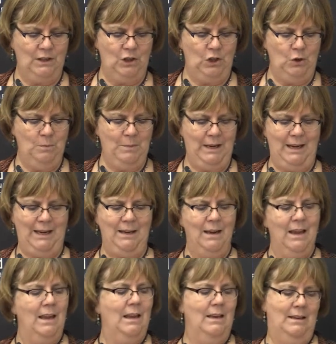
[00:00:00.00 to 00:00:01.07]

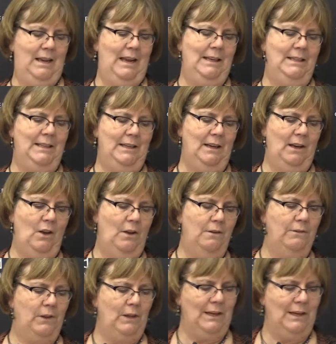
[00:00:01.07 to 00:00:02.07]
humanizing of